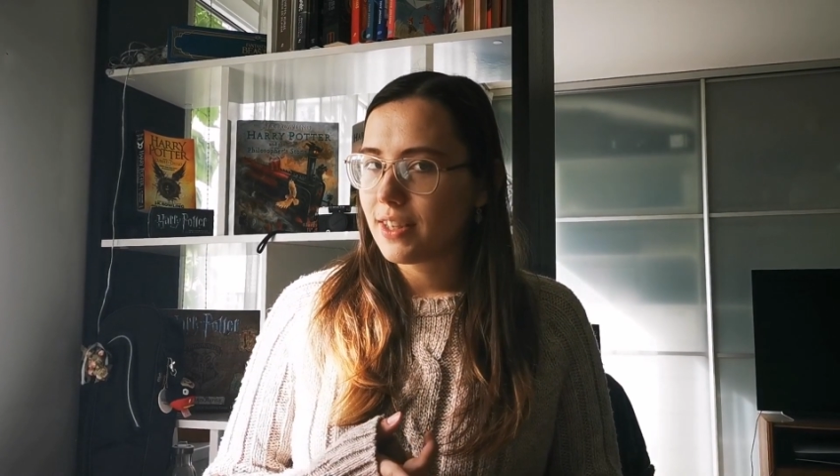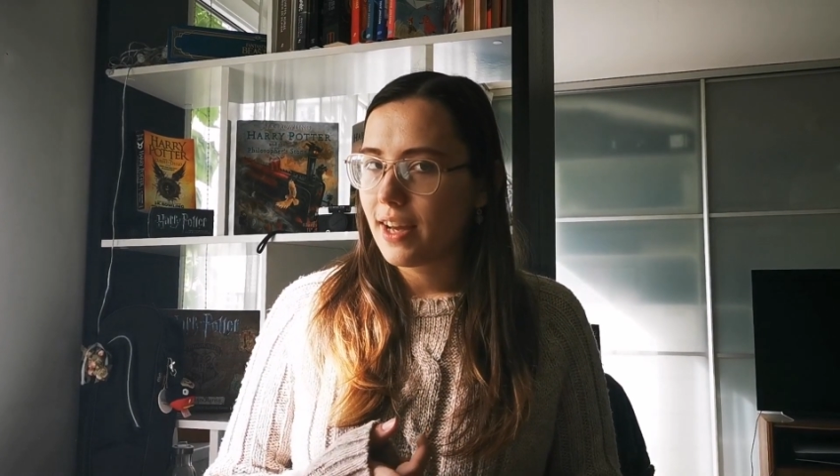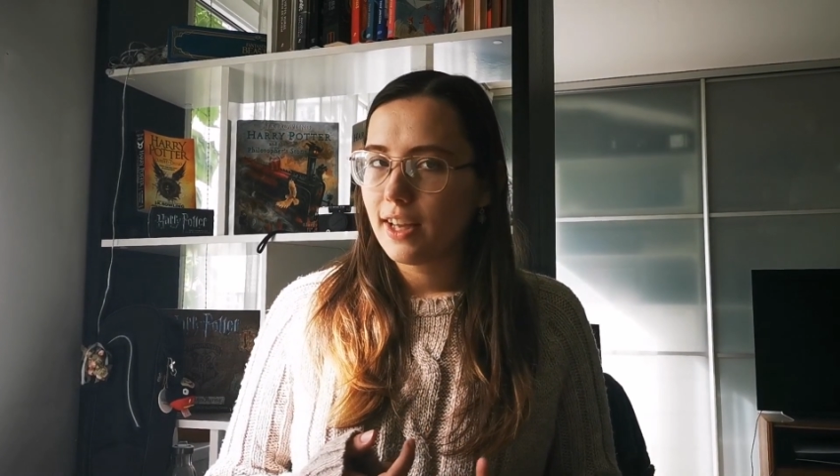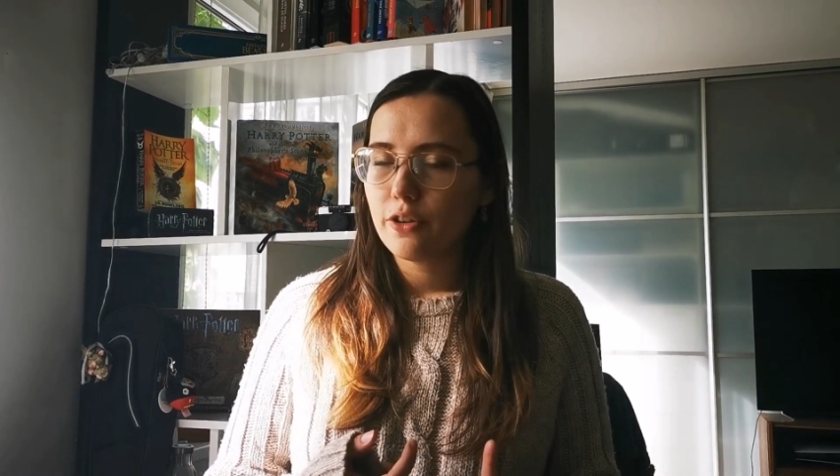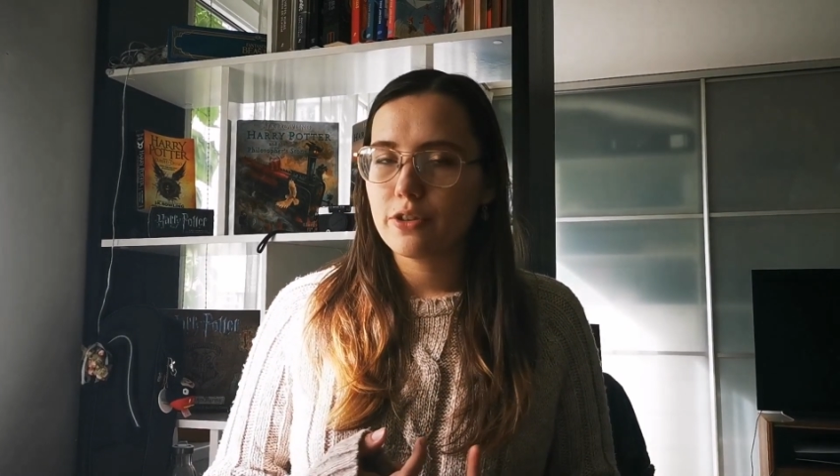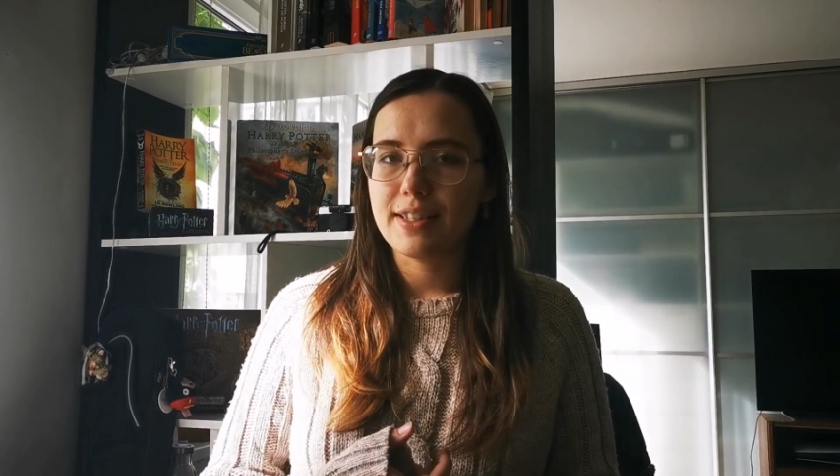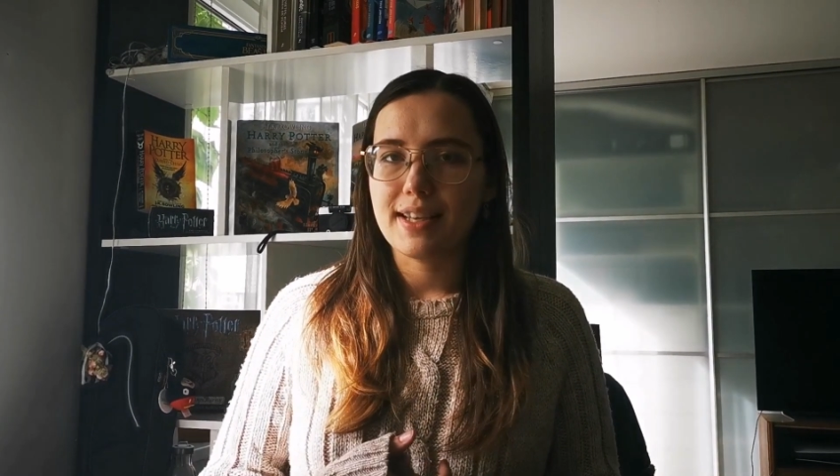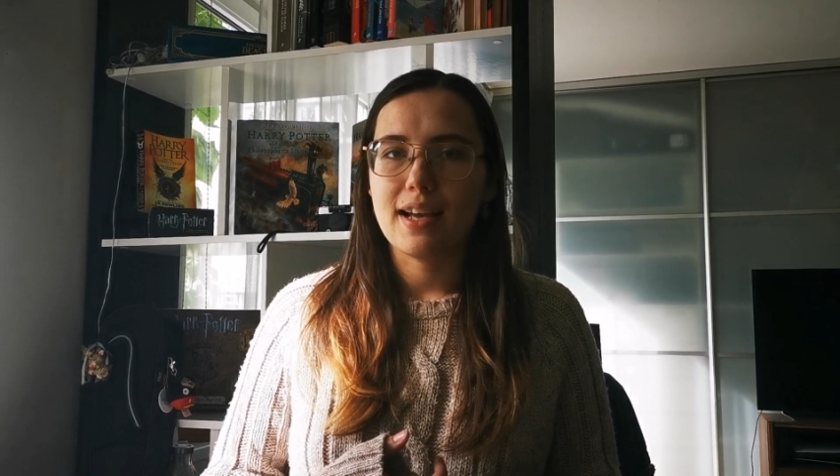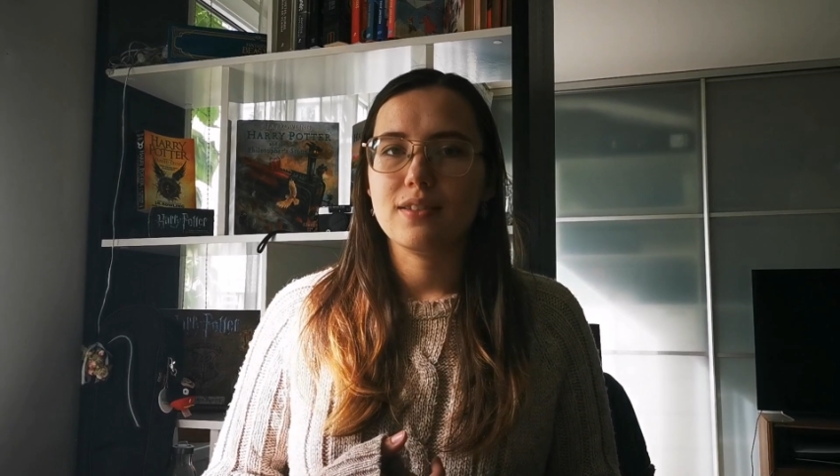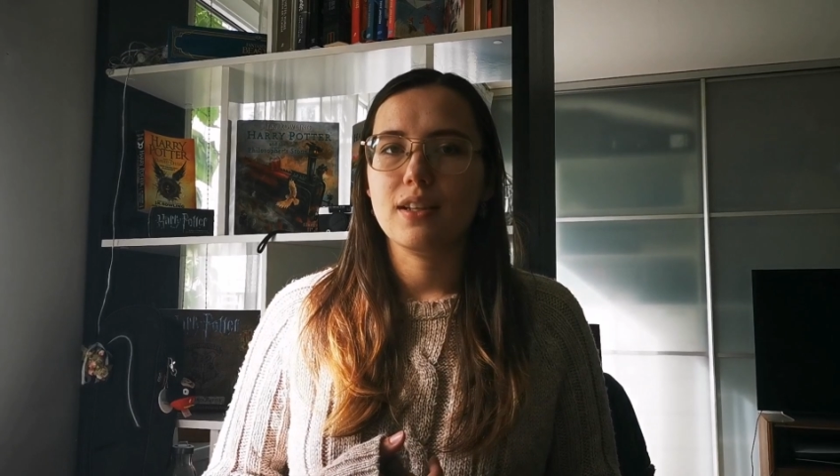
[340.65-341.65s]
tile or a
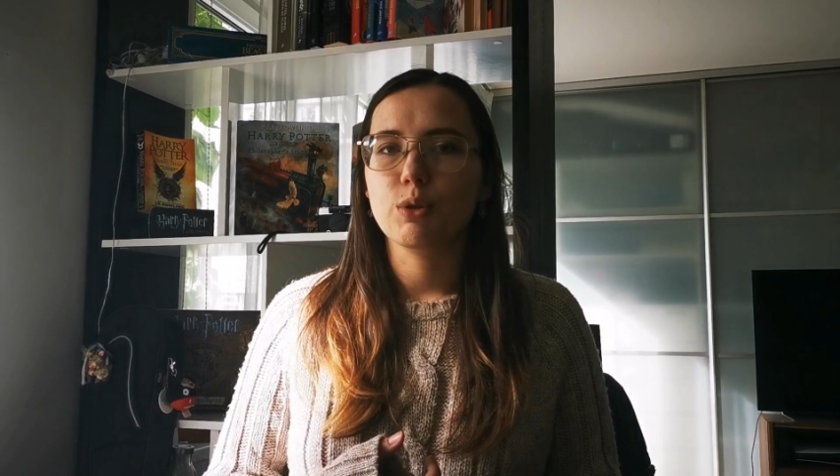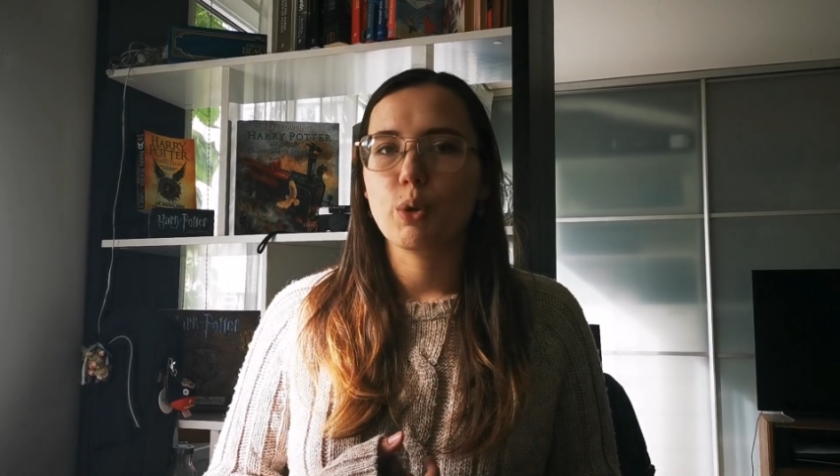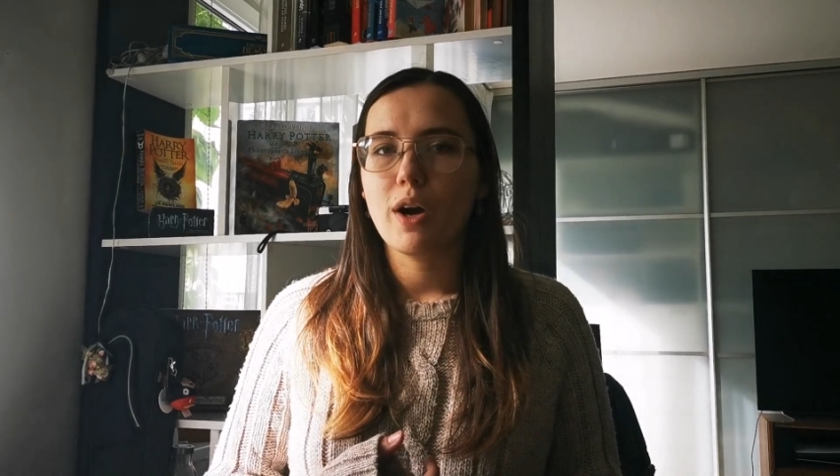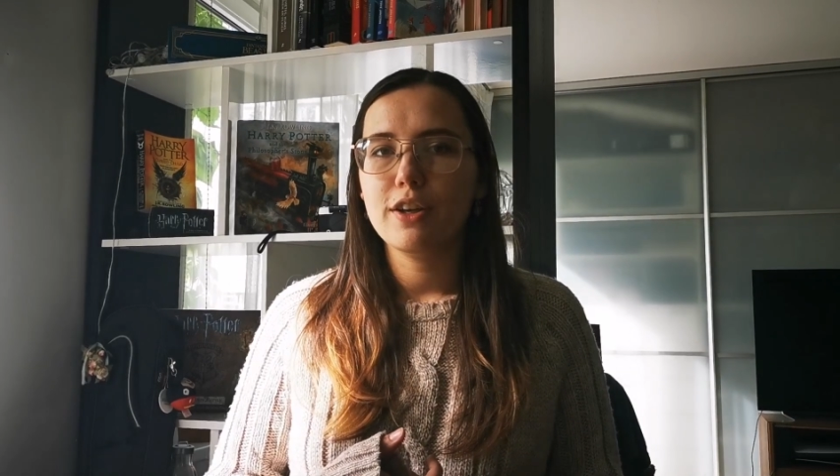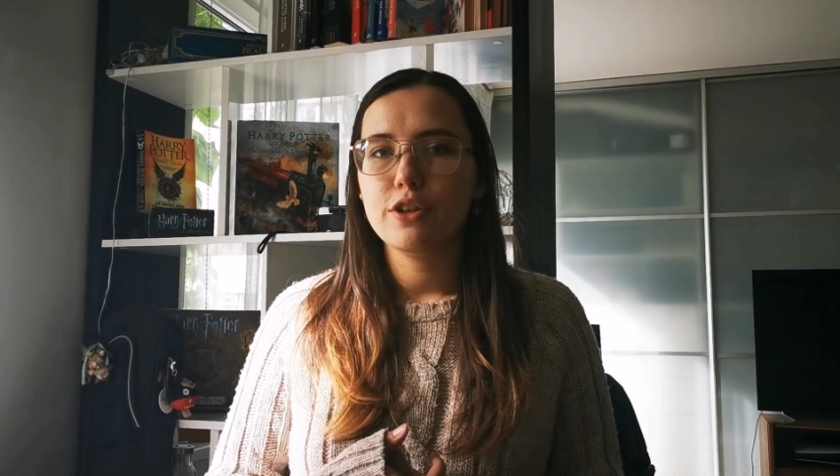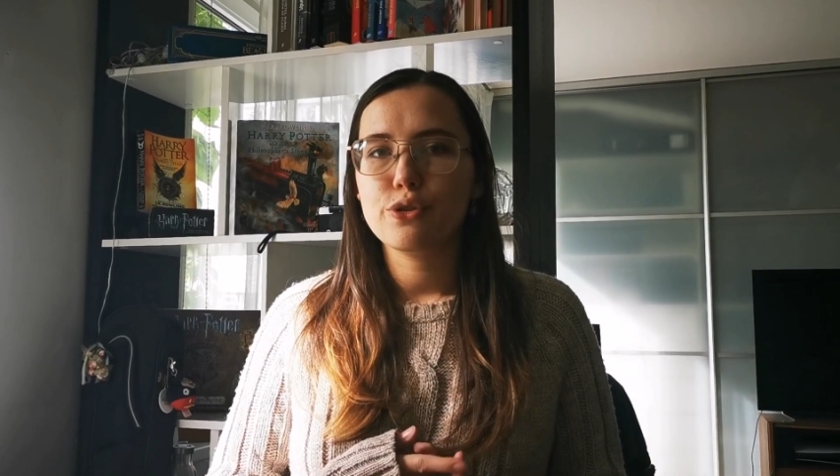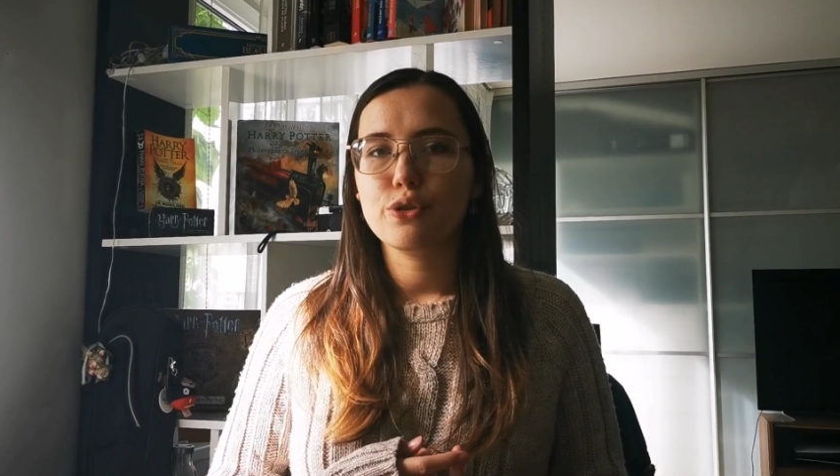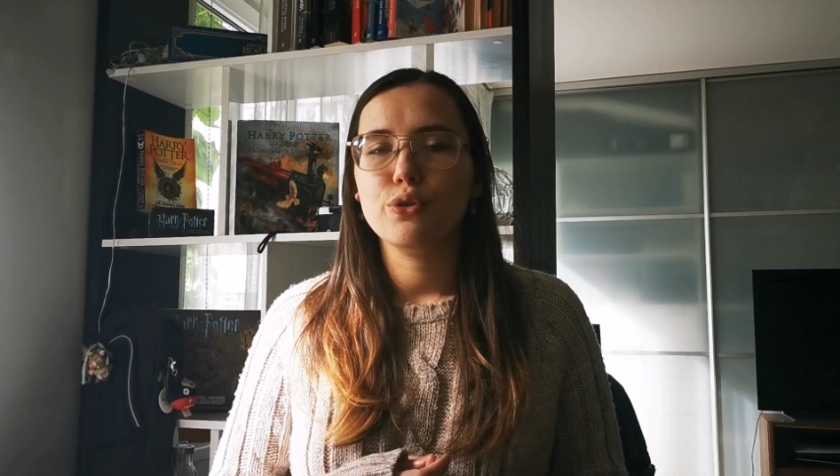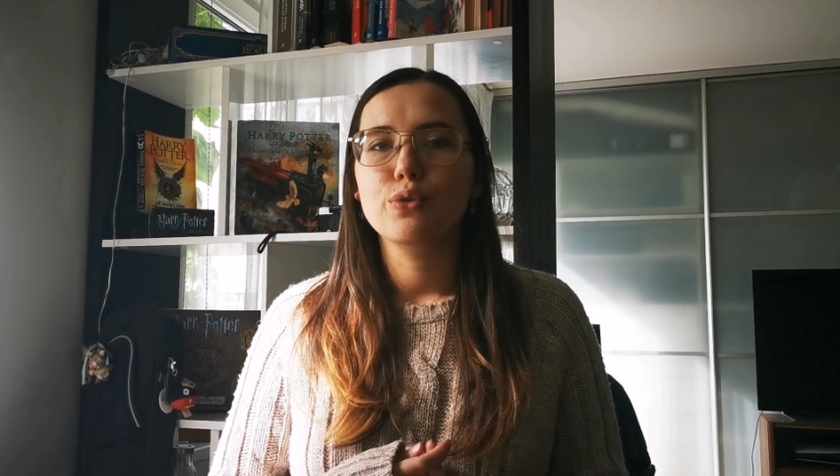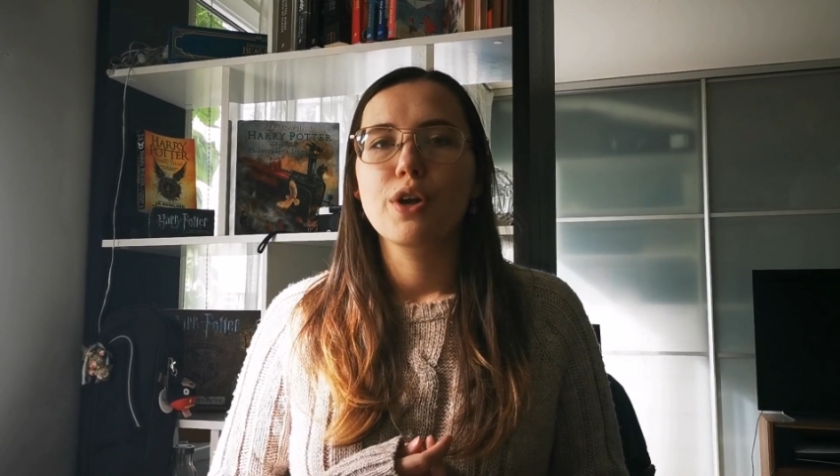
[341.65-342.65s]
task that requires
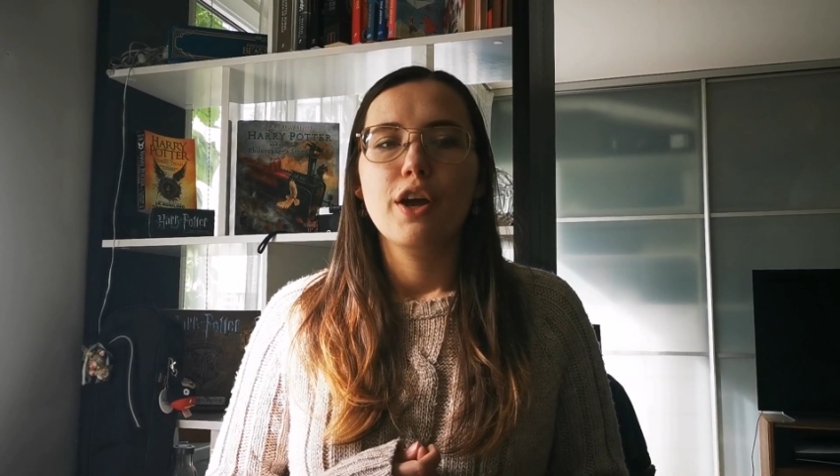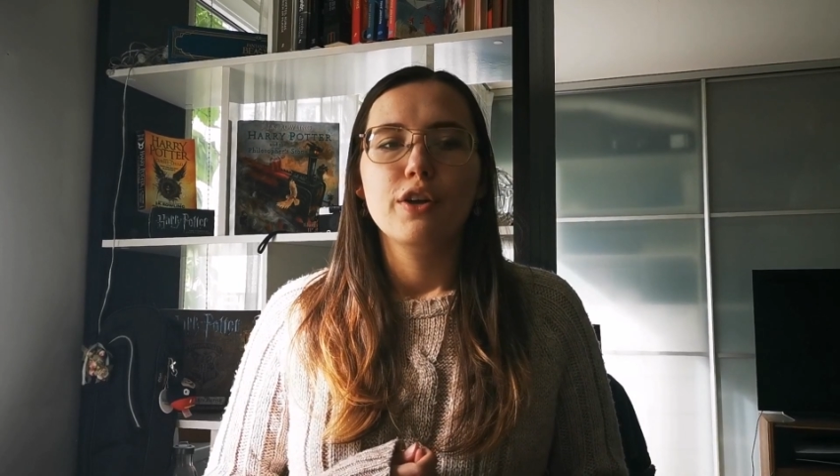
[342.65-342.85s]
you